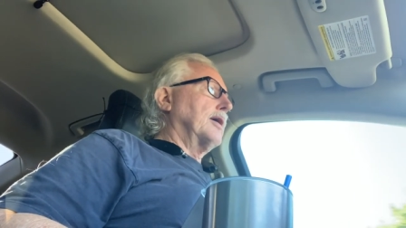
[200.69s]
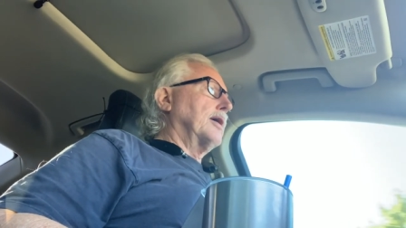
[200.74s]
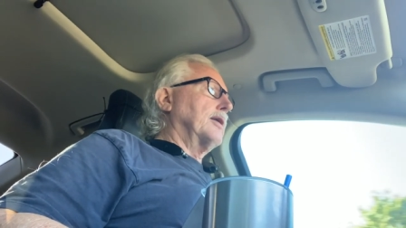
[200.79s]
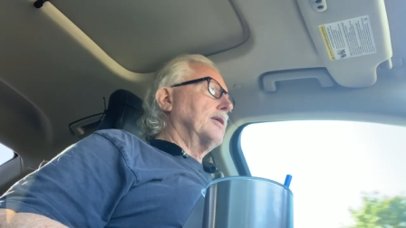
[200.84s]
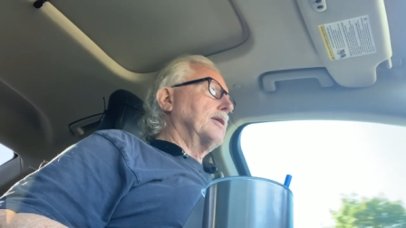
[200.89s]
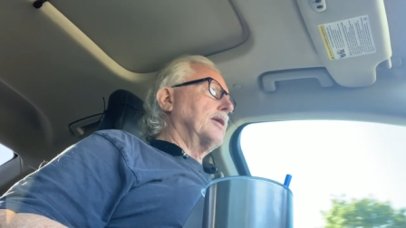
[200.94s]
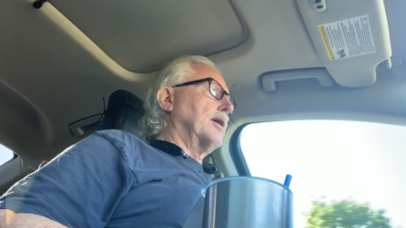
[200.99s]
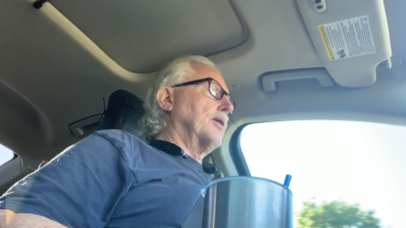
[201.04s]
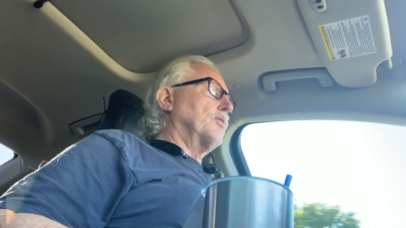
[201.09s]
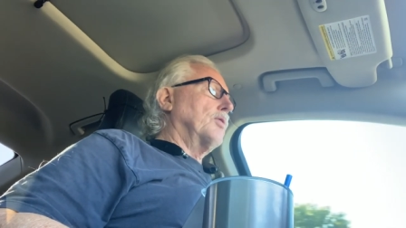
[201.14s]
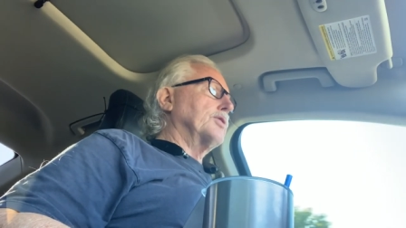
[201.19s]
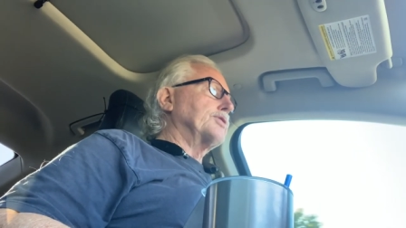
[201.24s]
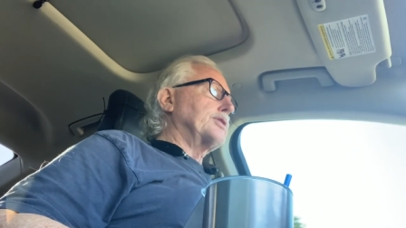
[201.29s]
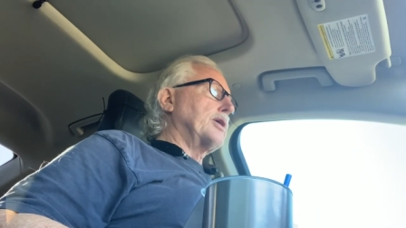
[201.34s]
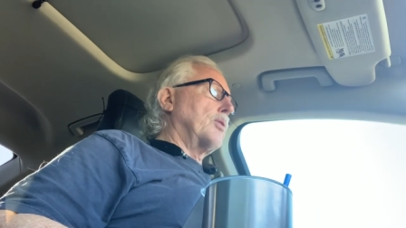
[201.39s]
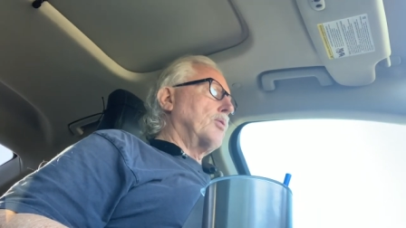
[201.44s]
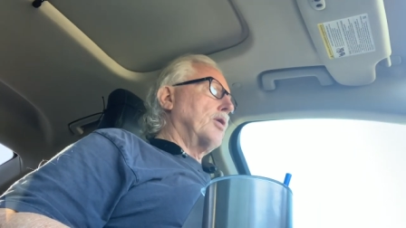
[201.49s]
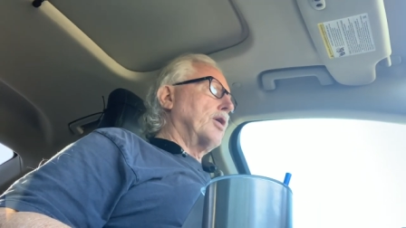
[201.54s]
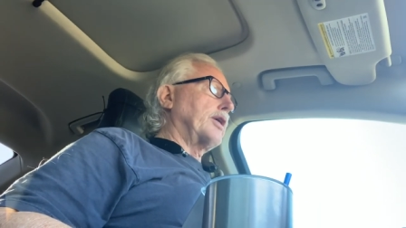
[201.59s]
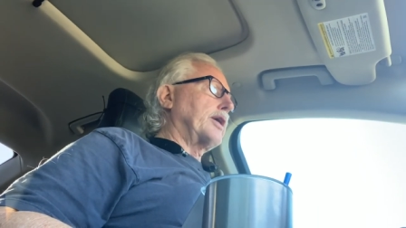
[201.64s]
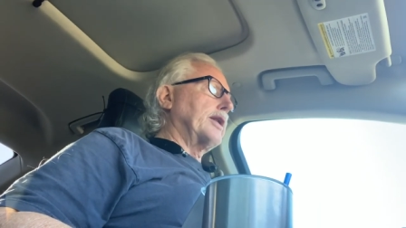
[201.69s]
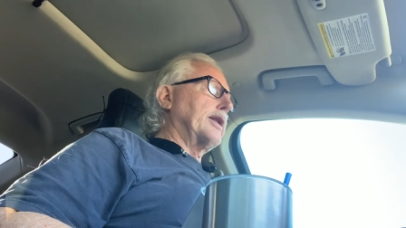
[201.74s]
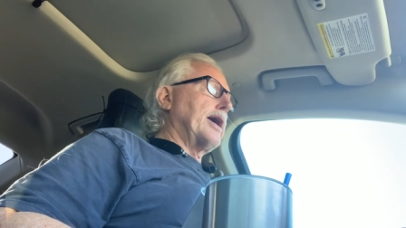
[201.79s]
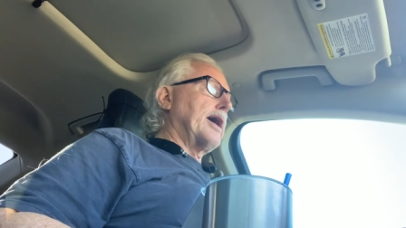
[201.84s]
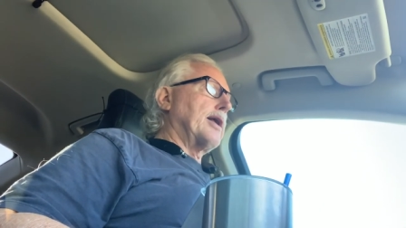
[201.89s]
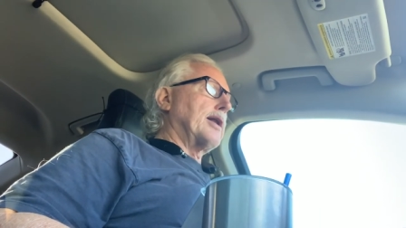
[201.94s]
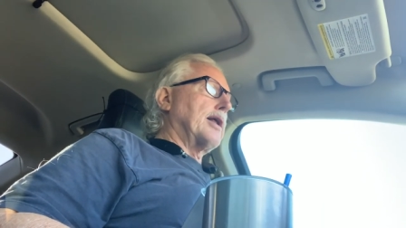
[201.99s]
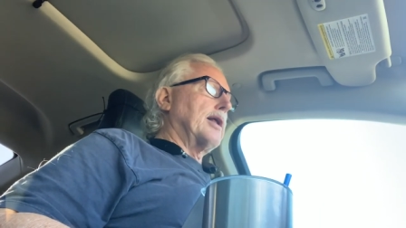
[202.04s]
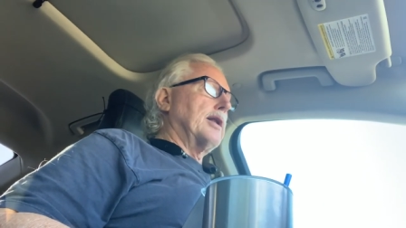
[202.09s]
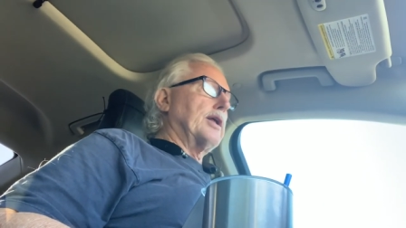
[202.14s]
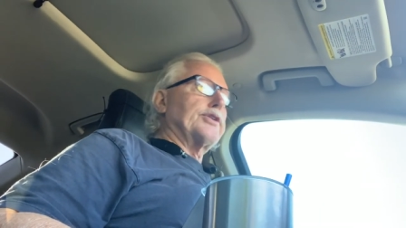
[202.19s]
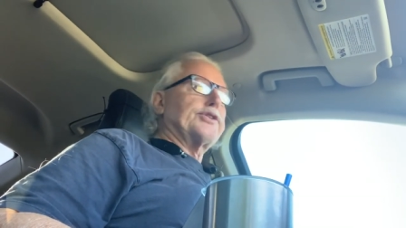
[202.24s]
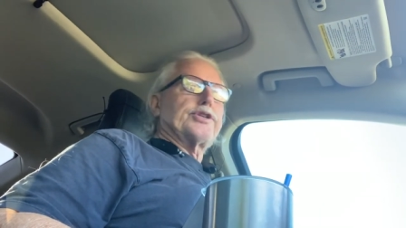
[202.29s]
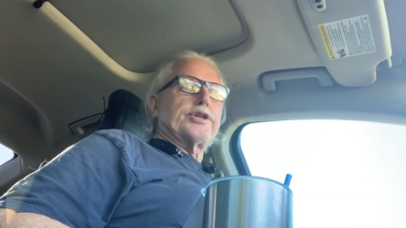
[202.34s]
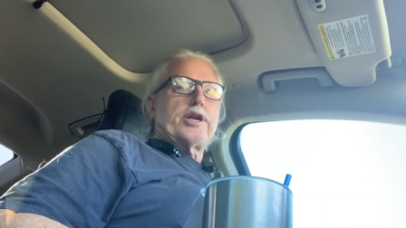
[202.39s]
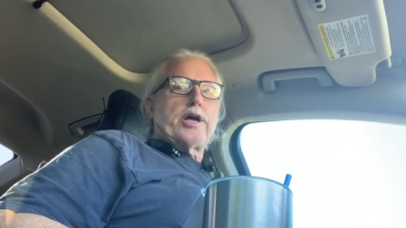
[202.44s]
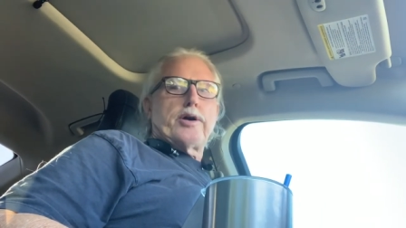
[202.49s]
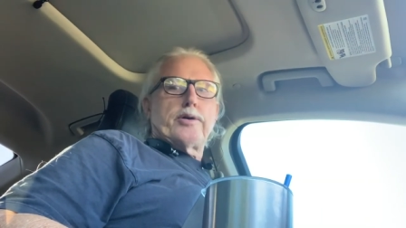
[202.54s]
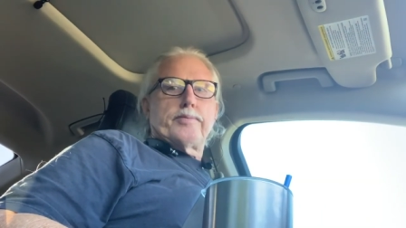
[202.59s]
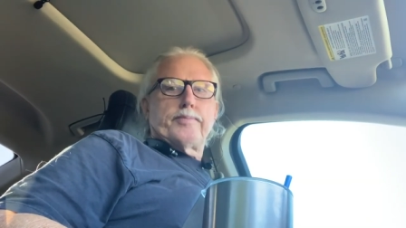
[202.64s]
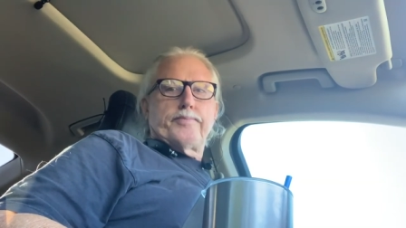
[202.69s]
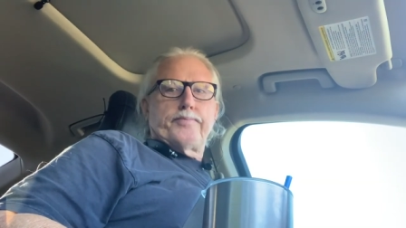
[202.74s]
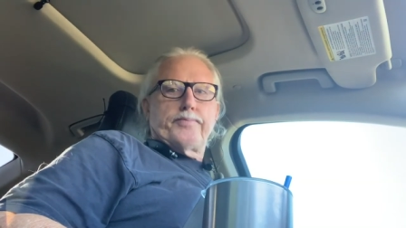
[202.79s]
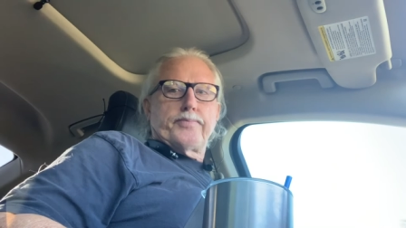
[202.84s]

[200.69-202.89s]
And uh, once I work it out, I'll let you know.